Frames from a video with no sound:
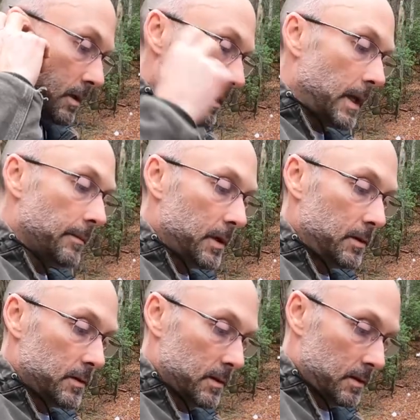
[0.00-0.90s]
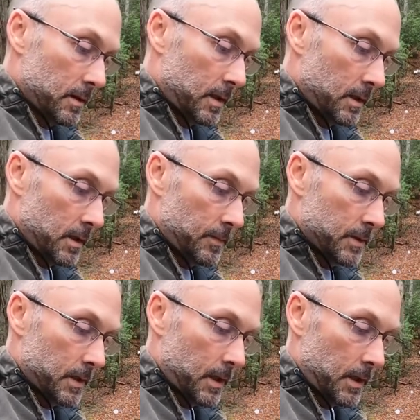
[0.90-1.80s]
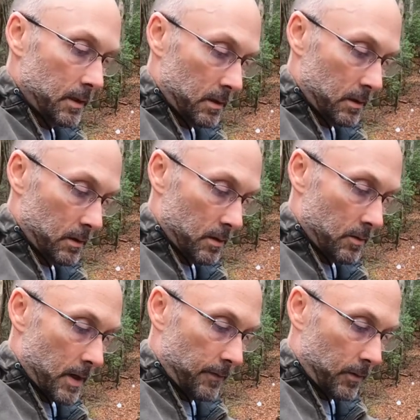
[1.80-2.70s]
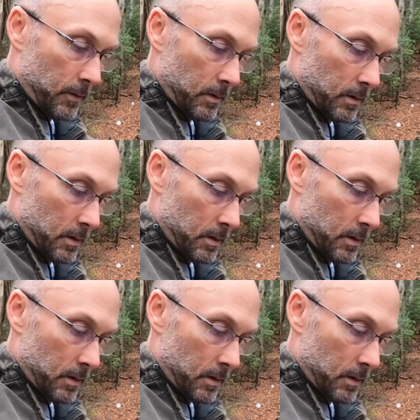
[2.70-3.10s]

Today I'm going to use the sling to help study the rifle.